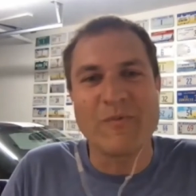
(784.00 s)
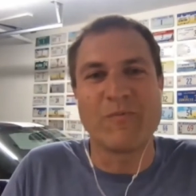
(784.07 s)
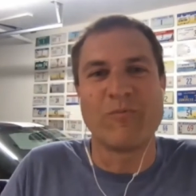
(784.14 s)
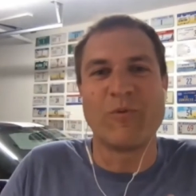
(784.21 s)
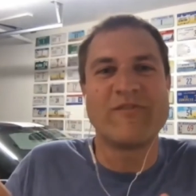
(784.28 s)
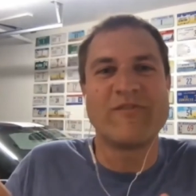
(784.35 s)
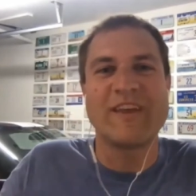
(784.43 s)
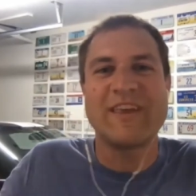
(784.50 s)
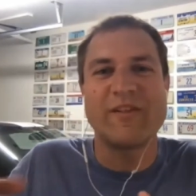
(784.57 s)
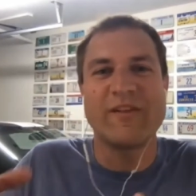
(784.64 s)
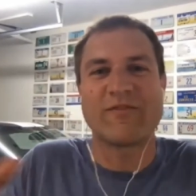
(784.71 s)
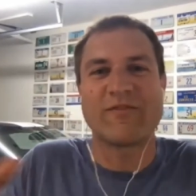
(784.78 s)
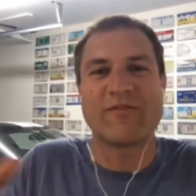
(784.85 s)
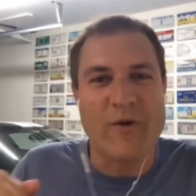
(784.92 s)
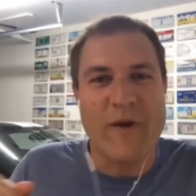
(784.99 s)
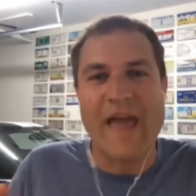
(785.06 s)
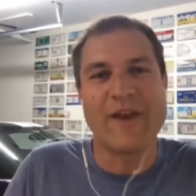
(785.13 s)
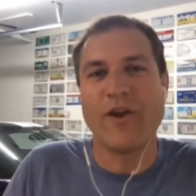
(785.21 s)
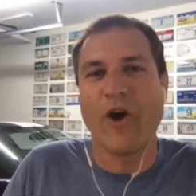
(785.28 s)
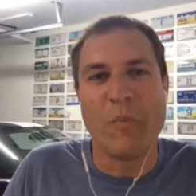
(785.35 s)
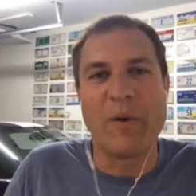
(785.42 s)
the ridiculous rear
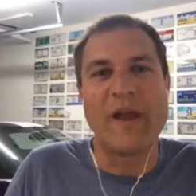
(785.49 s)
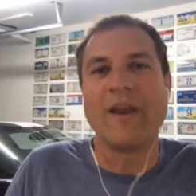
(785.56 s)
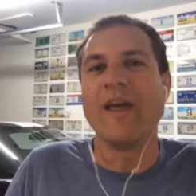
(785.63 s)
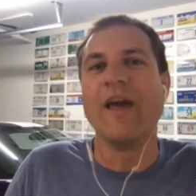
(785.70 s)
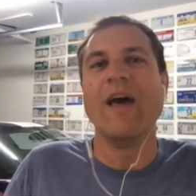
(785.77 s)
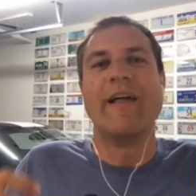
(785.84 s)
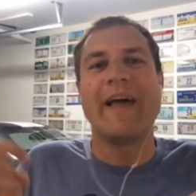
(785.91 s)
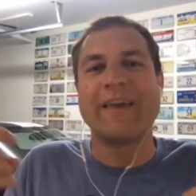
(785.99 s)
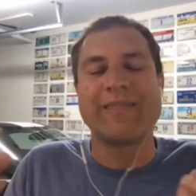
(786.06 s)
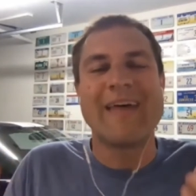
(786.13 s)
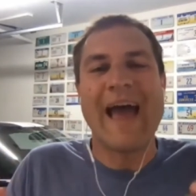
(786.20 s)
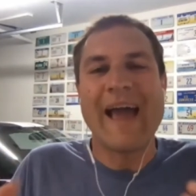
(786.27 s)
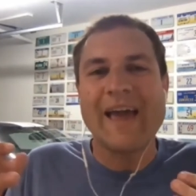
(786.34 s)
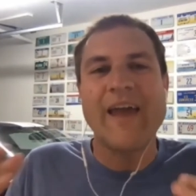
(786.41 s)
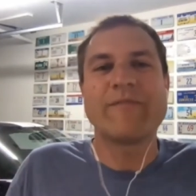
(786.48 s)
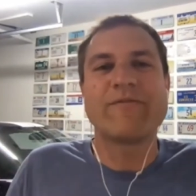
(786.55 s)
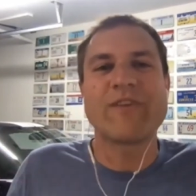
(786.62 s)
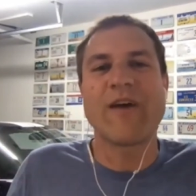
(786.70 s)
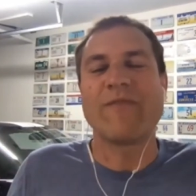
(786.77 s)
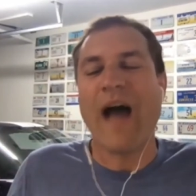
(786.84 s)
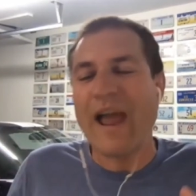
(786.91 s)
end open? Like that kind of
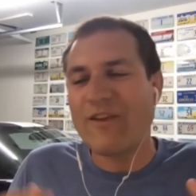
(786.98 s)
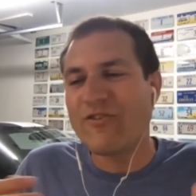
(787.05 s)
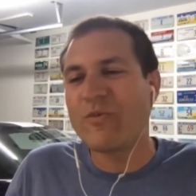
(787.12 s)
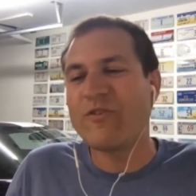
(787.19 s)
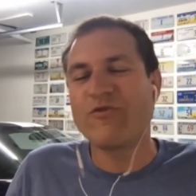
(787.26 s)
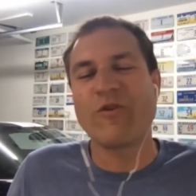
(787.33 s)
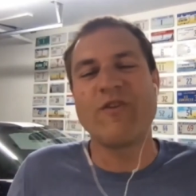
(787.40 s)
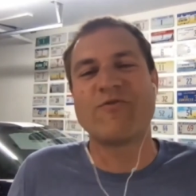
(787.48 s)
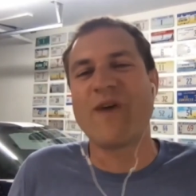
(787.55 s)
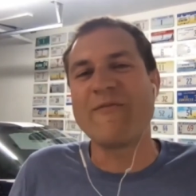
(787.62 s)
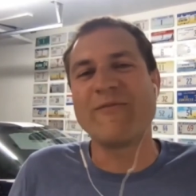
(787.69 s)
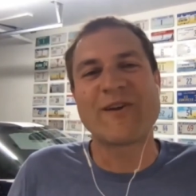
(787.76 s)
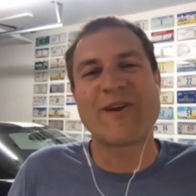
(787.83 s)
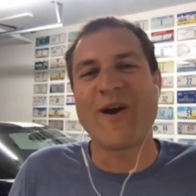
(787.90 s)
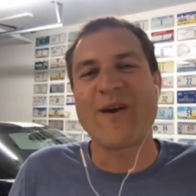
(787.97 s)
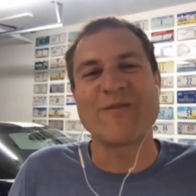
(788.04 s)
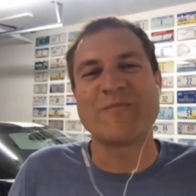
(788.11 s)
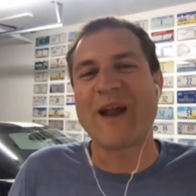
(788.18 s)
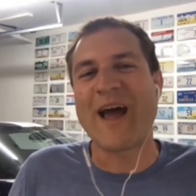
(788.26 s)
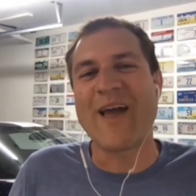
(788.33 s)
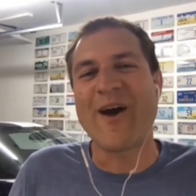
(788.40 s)
stuff. I do enjoy driving the
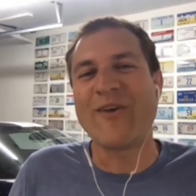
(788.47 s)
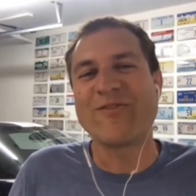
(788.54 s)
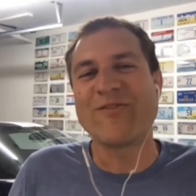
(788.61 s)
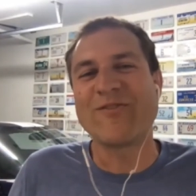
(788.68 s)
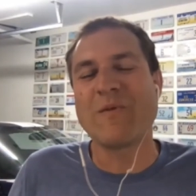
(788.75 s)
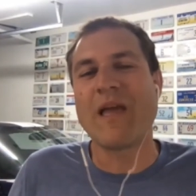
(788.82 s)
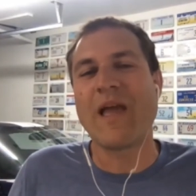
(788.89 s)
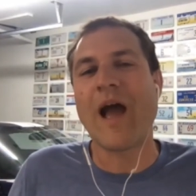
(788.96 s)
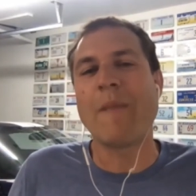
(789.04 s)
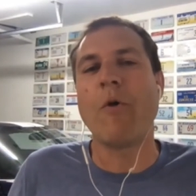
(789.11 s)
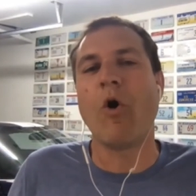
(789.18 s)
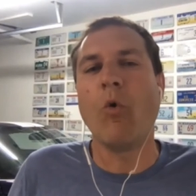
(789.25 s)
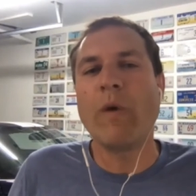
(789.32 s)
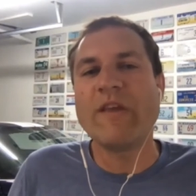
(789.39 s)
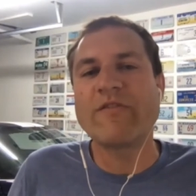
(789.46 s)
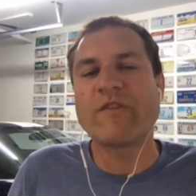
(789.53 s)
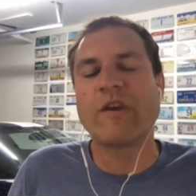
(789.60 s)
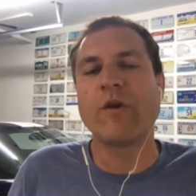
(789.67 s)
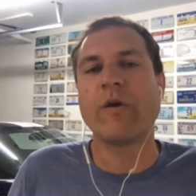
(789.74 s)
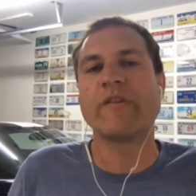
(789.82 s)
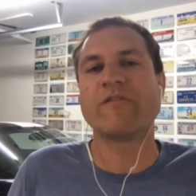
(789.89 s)
cars, but I also I'm
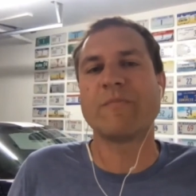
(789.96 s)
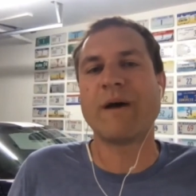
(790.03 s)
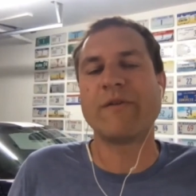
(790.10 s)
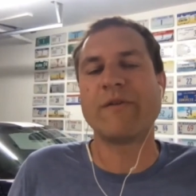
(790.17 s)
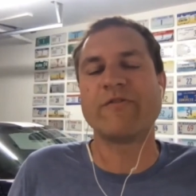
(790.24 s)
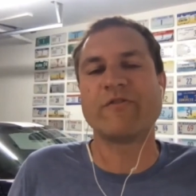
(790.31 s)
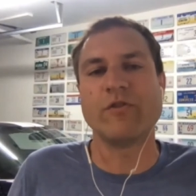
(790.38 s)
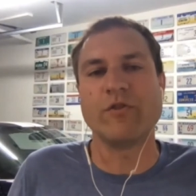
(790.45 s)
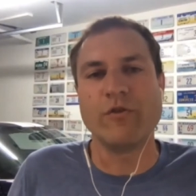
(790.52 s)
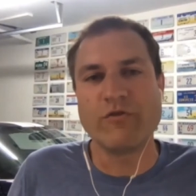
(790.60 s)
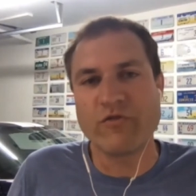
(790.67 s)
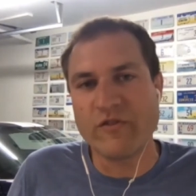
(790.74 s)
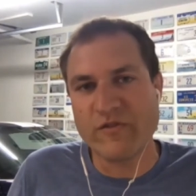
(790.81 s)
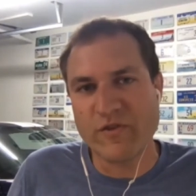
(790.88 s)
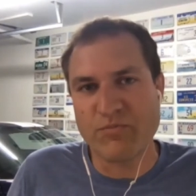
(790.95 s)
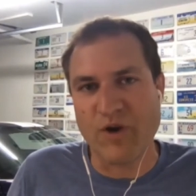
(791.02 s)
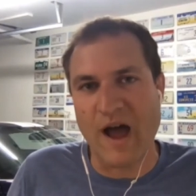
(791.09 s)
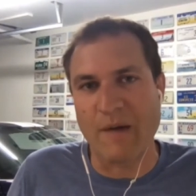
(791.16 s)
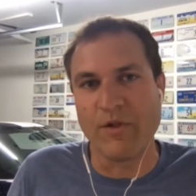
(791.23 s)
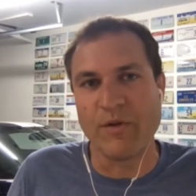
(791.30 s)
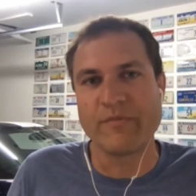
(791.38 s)
always curious about solutions to
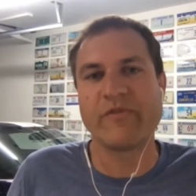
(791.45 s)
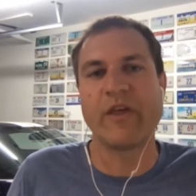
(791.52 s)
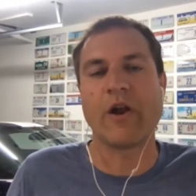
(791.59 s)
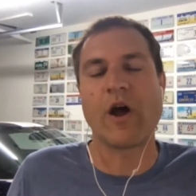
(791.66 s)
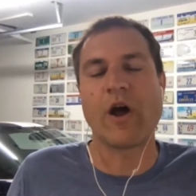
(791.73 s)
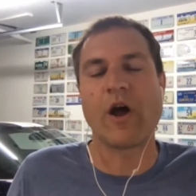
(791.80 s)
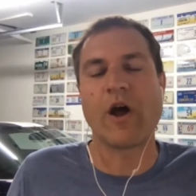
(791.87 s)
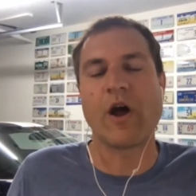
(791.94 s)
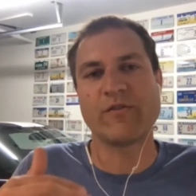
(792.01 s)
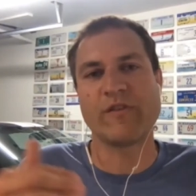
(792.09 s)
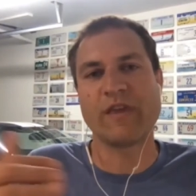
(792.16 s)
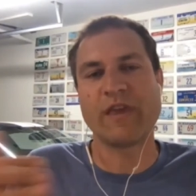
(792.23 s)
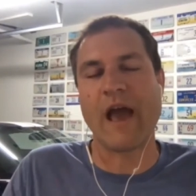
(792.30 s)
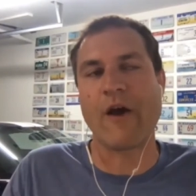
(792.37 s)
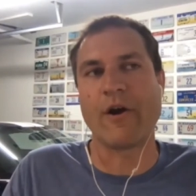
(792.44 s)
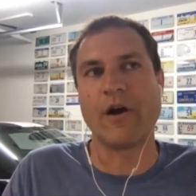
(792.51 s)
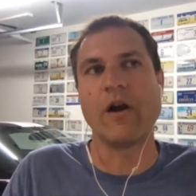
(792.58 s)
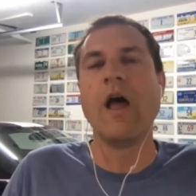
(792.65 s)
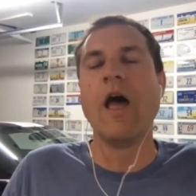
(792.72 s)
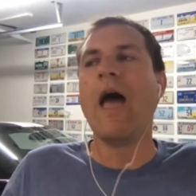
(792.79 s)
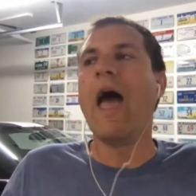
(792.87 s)
problems that automakers
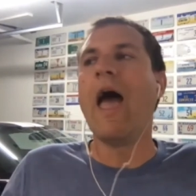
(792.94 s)
encounter